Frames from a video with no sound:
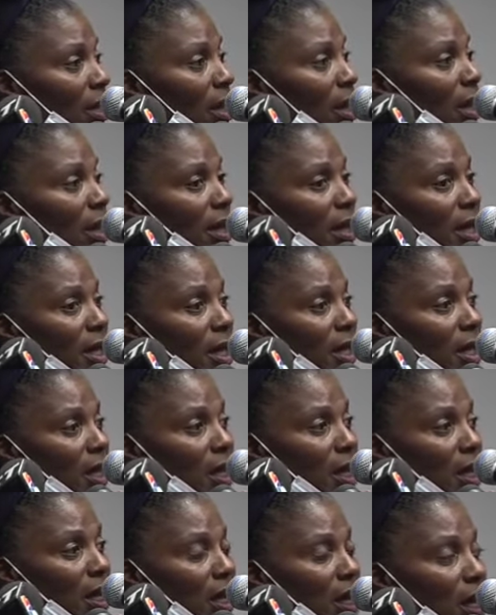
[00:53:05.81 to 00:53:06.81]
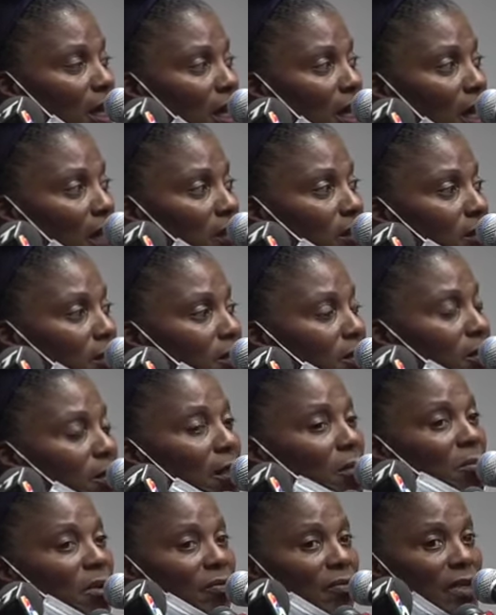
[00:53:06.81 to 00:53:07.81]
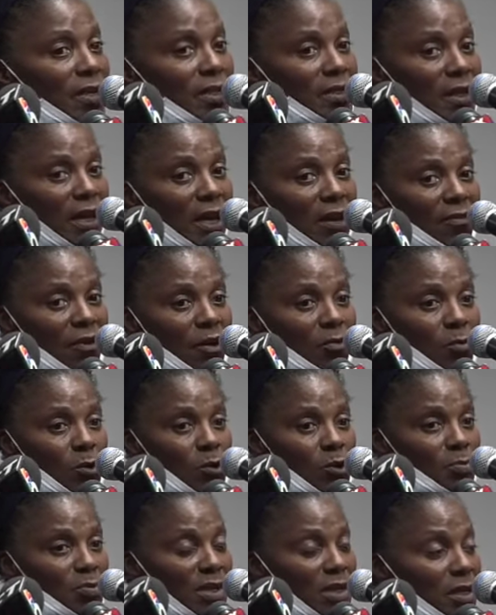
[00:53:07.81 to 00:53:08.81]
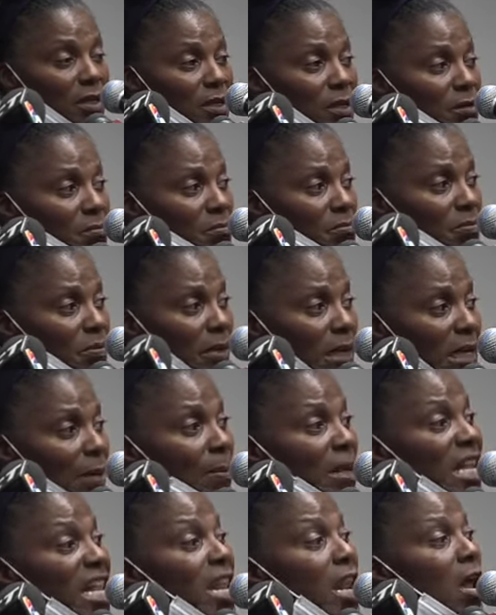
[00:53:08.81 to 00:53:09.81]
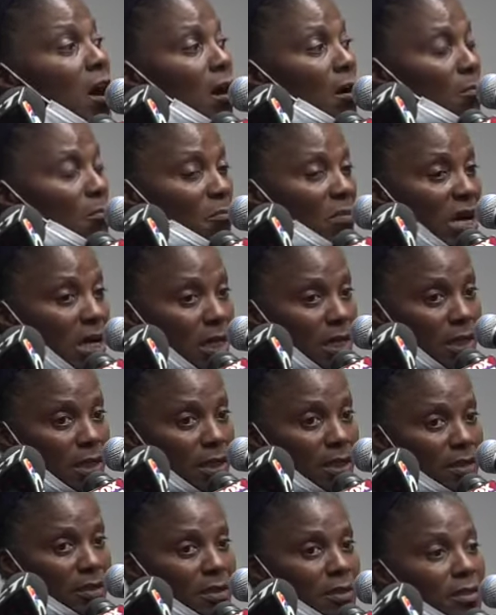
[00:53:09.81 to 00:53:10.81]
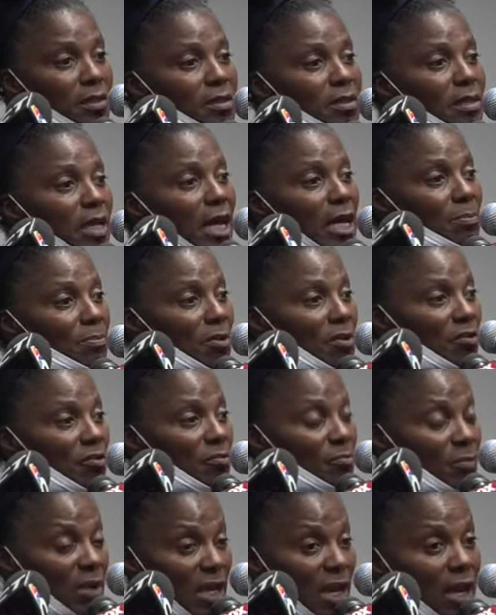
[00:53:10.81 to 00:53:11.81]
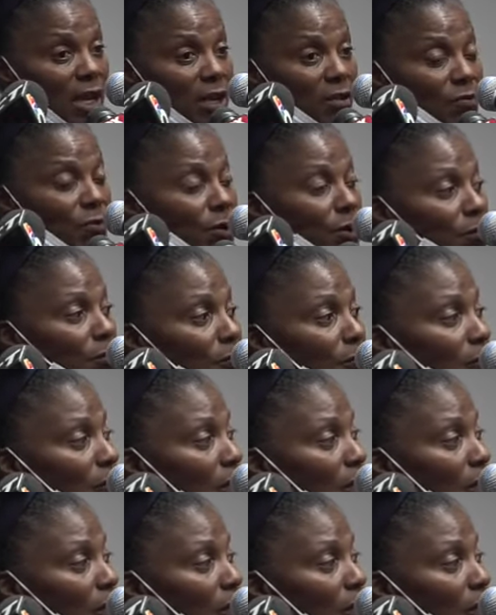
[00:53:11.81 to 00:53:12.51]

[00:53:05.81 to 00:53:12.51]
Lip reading: And some of us have almost become numb to this type of behavior.